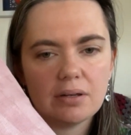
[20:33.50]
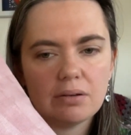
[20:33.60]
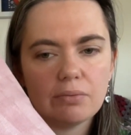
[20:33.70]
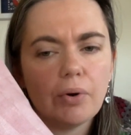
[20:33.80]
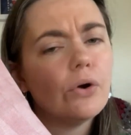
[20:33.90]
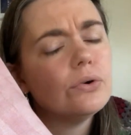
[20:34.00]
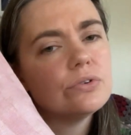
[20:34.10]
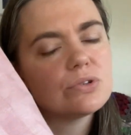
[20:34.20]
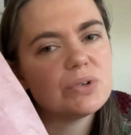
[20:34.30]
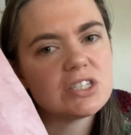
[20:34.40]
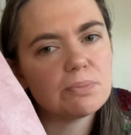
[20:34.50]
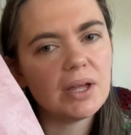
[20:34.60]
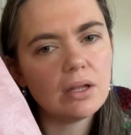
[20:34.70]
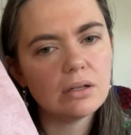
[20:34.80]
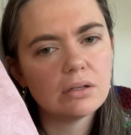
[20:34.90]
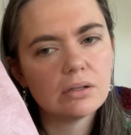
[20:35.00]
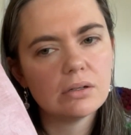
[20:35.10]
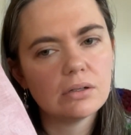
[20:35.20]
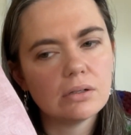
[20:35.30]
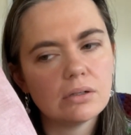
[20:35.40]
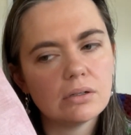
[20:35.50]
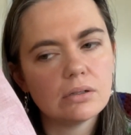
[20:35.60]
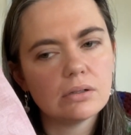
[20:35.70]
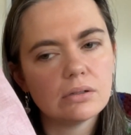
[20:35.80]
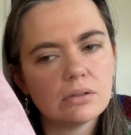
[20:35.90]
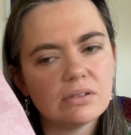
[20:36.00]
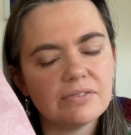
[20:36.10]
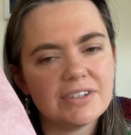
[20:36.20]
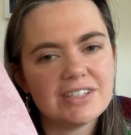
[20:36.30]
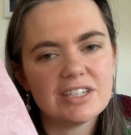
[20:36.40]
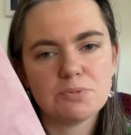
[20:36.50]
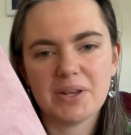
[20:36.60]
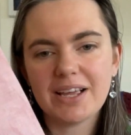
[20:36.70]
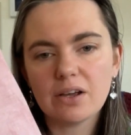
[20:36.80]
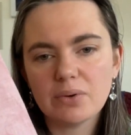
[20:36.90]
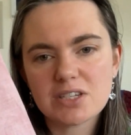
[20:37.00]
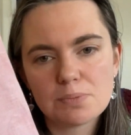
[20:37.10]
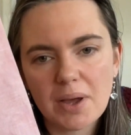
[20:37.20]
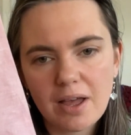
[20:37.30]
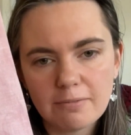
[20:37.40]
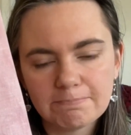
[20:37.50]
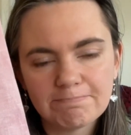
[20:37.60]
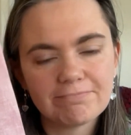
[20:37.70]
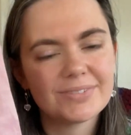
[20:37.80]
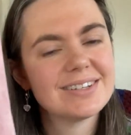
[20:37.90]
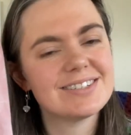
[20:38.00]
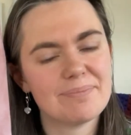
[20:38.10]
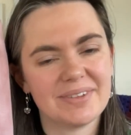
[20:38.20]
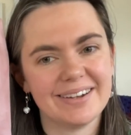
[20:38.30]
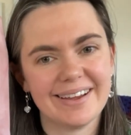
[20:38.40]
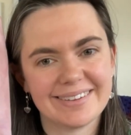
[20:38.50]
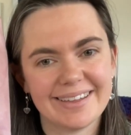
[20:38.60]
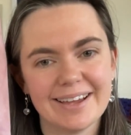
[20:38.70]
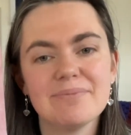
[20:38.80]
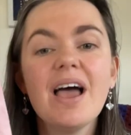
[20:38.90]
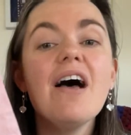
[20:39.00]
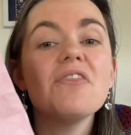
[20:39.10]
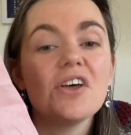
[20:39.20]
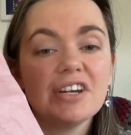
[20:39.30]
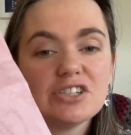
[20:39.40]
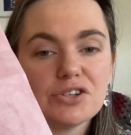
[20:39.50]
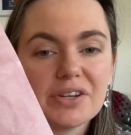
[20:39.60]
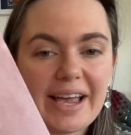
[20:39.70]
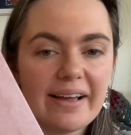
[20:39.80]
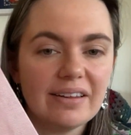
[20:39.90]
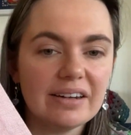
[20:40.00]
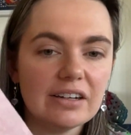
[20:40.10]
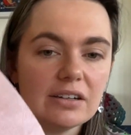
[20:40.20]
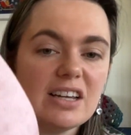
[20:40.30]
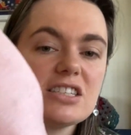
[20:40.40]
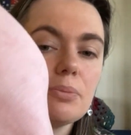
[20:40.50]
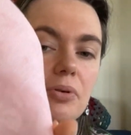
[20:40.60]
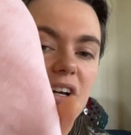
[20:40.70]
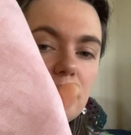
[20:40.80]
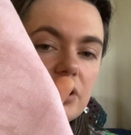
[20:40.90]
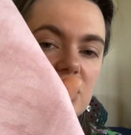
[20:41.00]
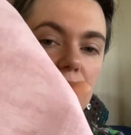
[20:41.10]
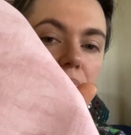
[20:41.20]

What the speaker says: Rose Whisper, vintage Pink Whisper, something like that. 32 count linen is the pre-printed